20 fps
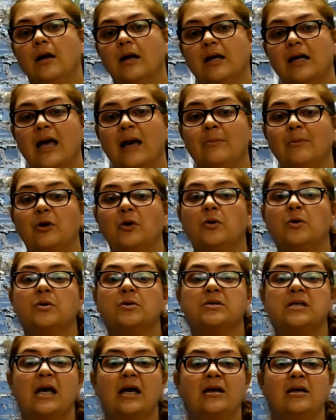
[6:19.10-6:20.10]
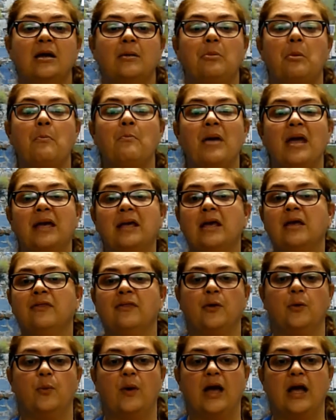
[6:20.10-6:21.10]
Chemicals end up making
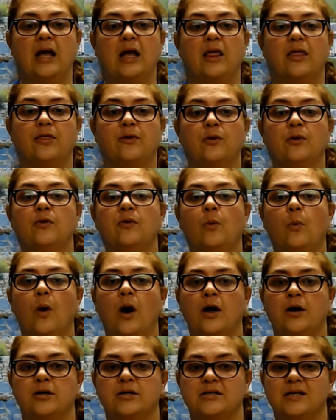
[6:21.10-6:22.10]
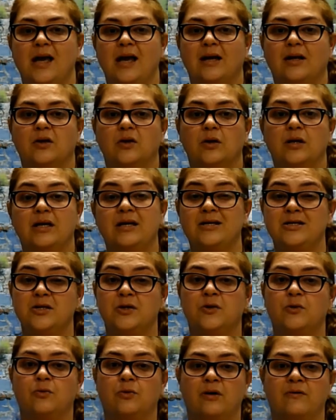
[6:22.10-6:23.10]
their way through the water cycle into
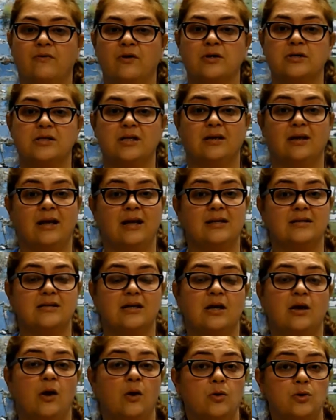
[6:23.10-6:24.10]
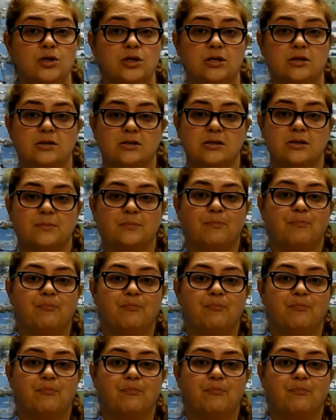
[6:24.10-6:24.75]
the rivers, lakes, and oceans.